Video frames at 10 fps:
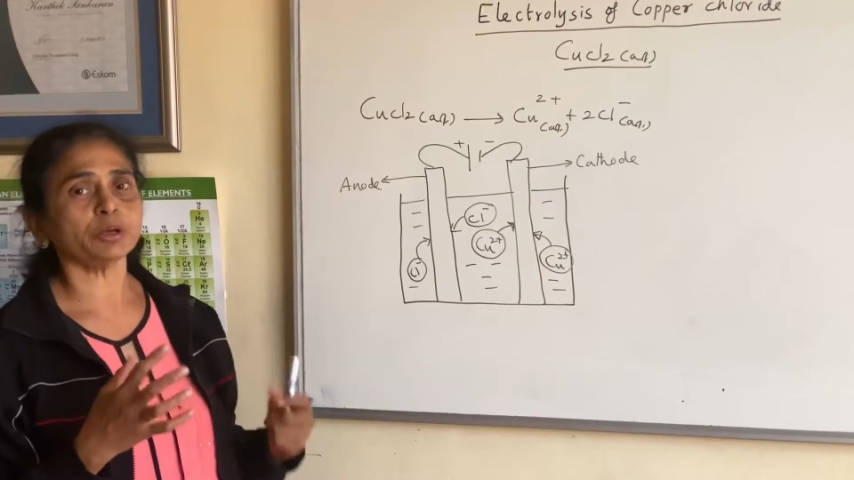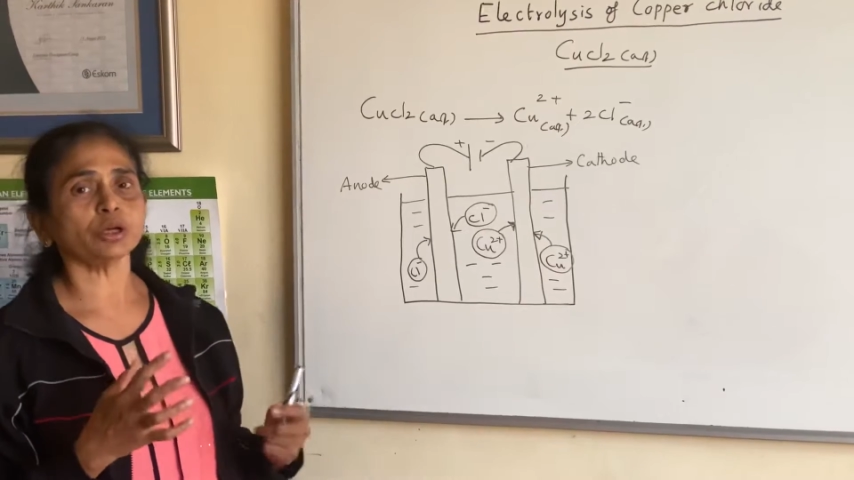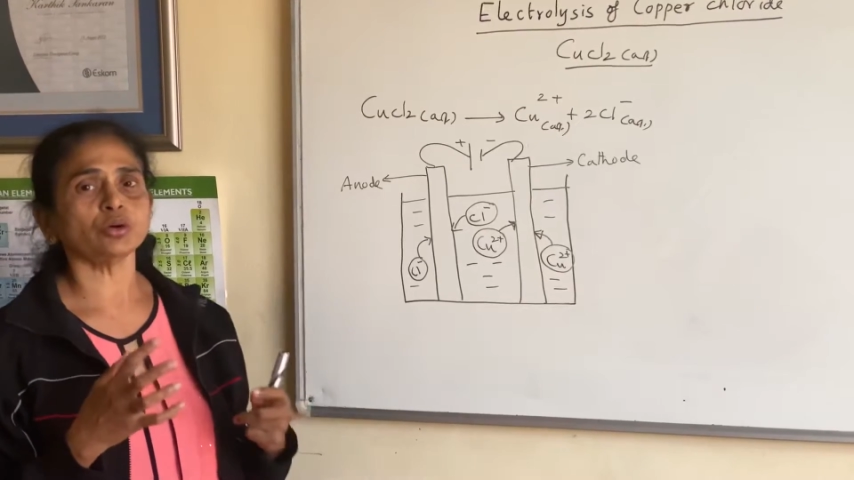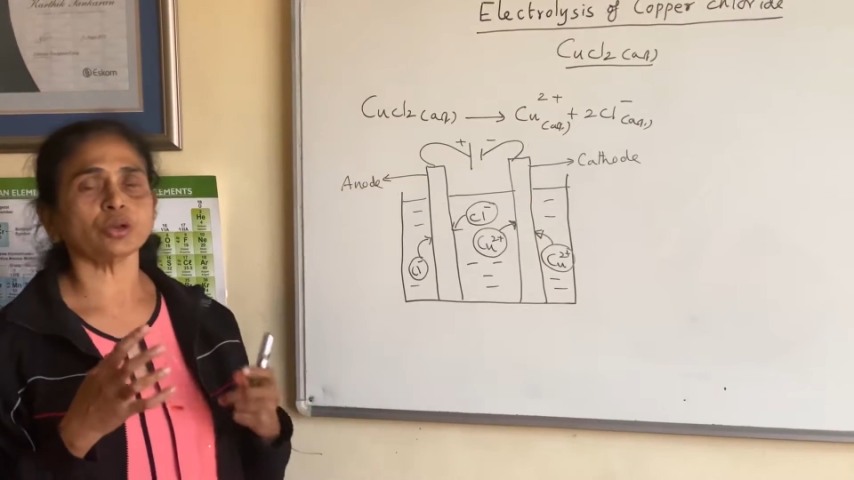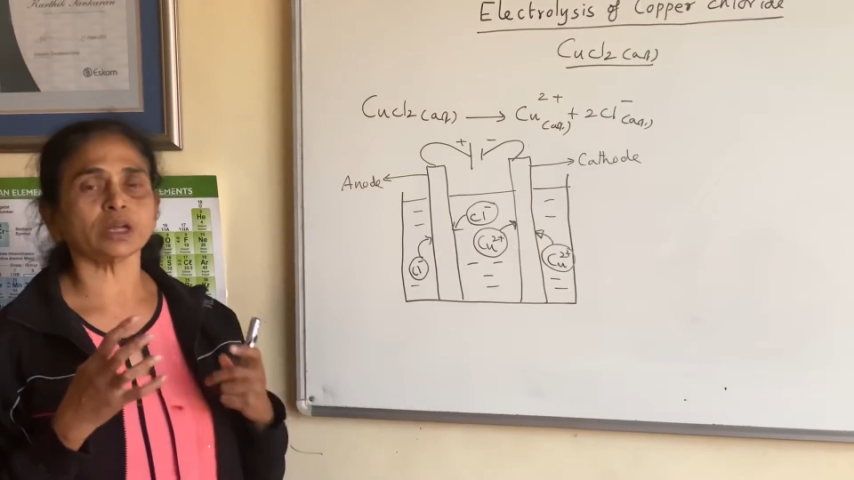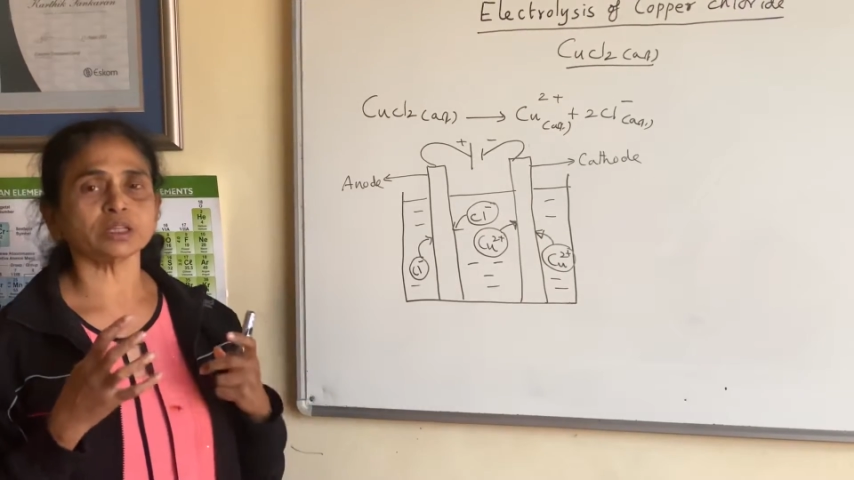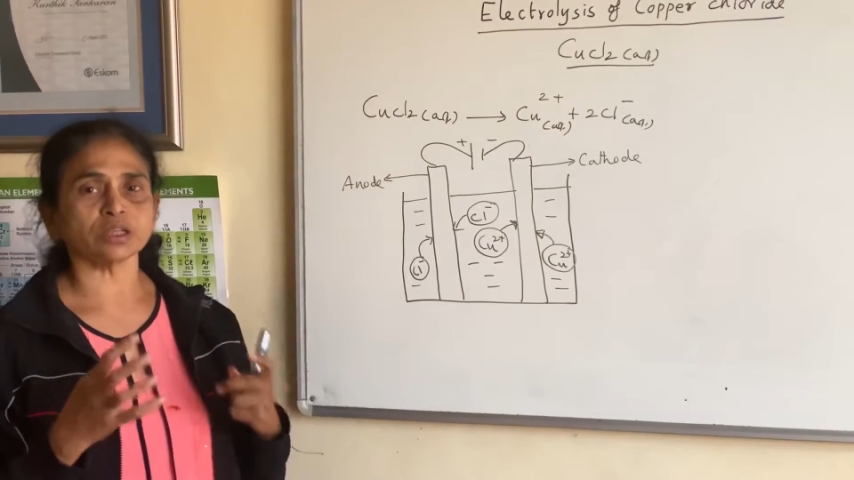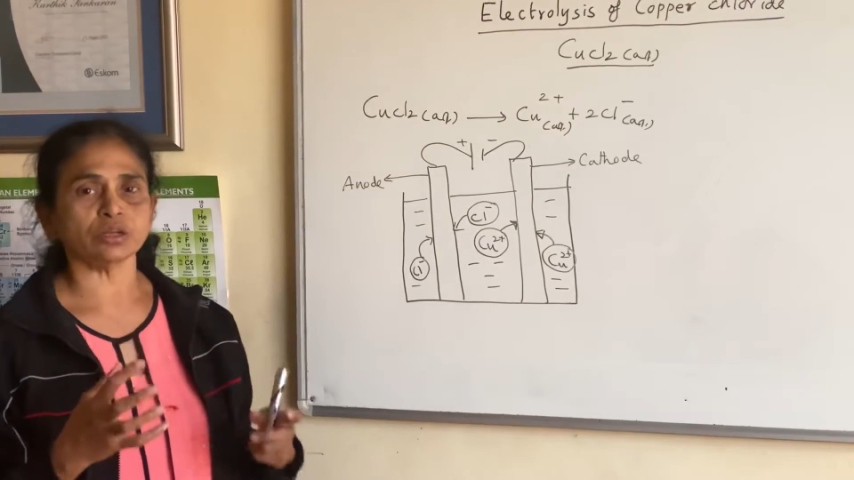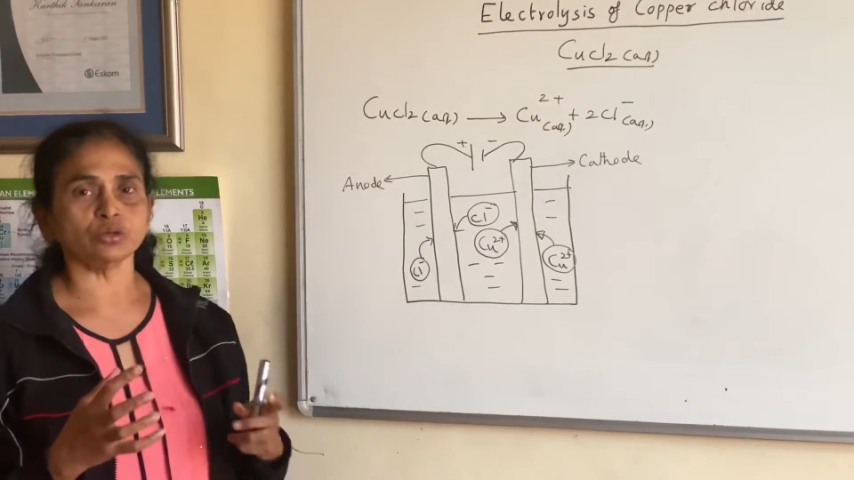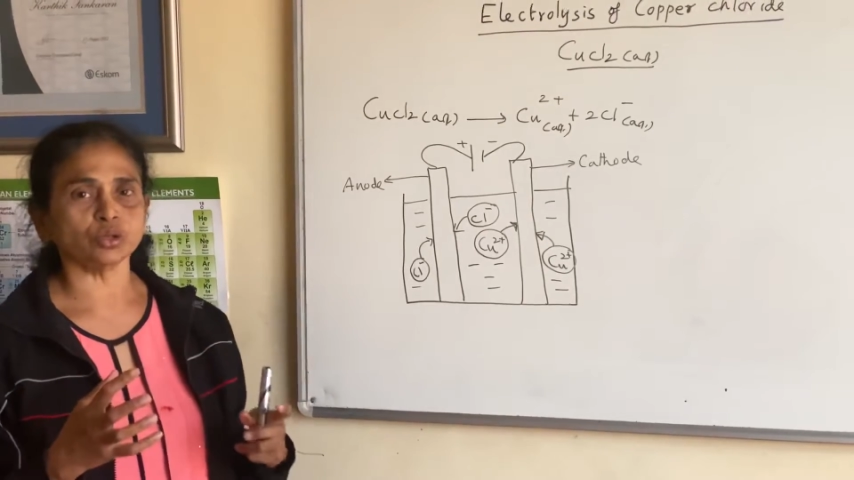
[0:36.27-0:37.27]
chloride
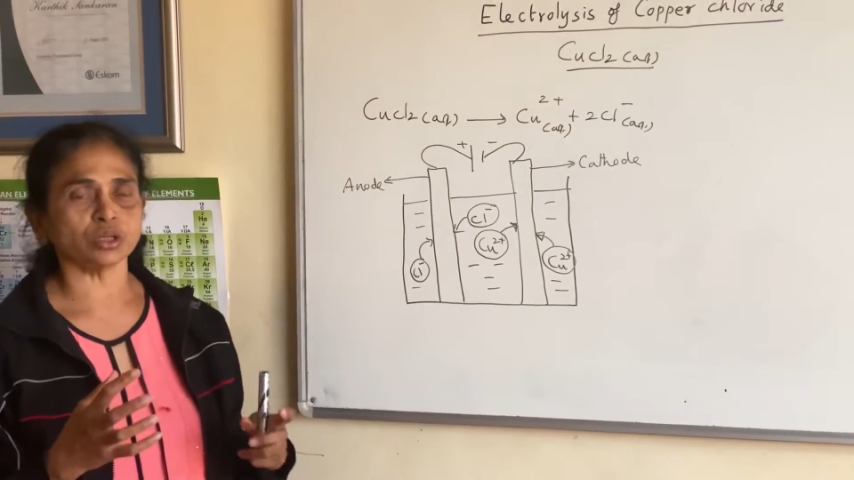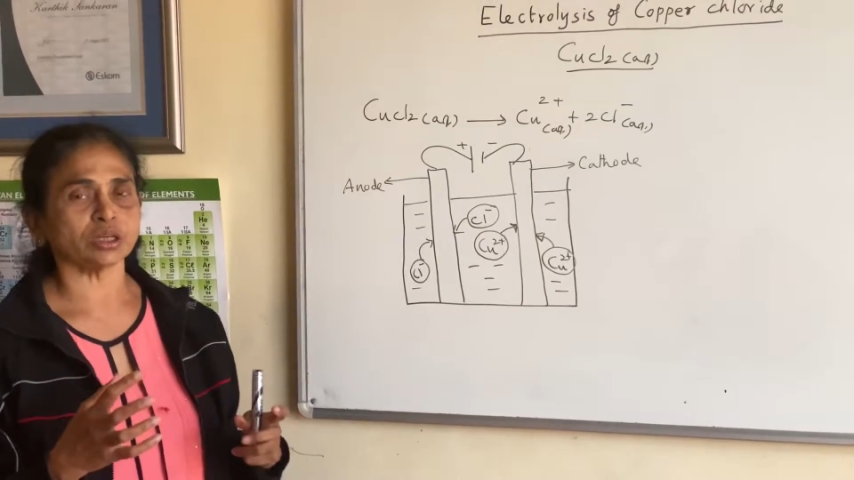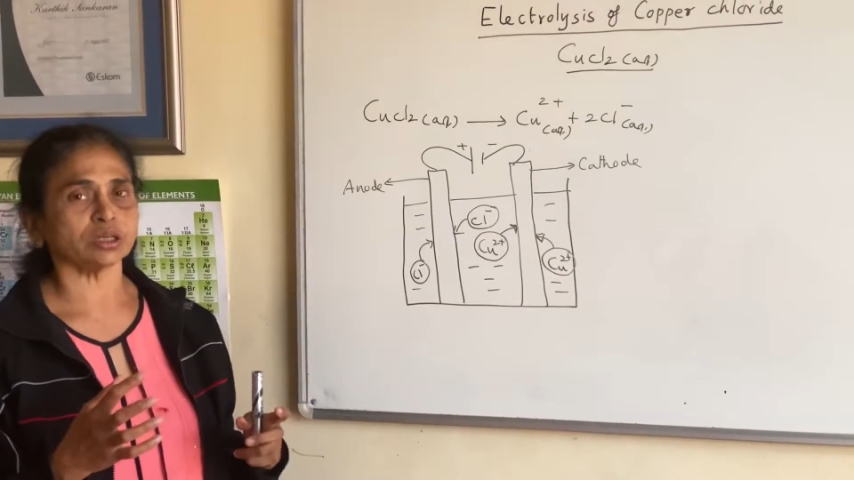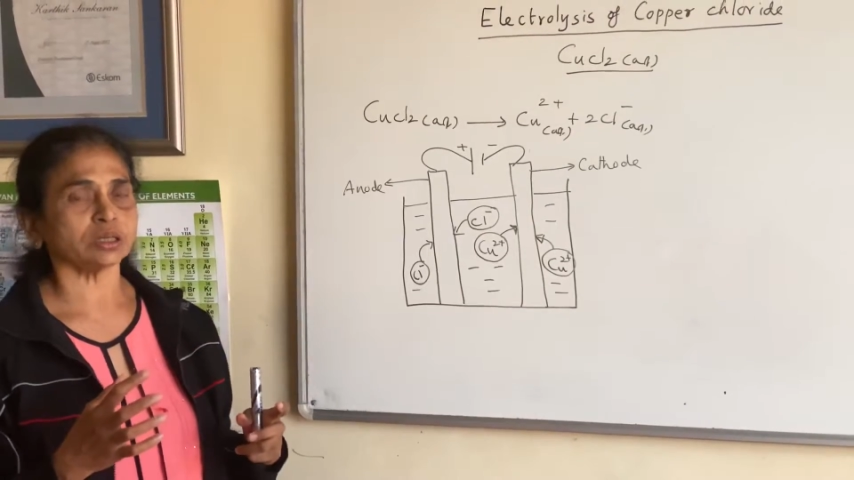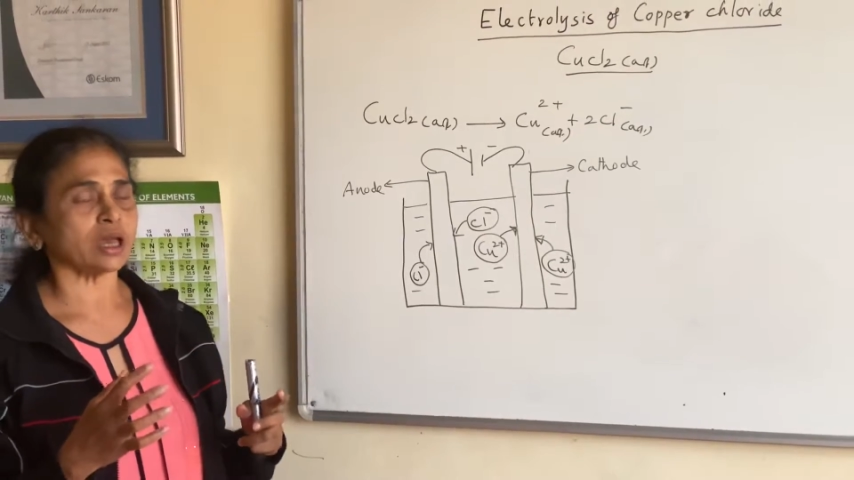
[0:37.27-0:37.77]
solution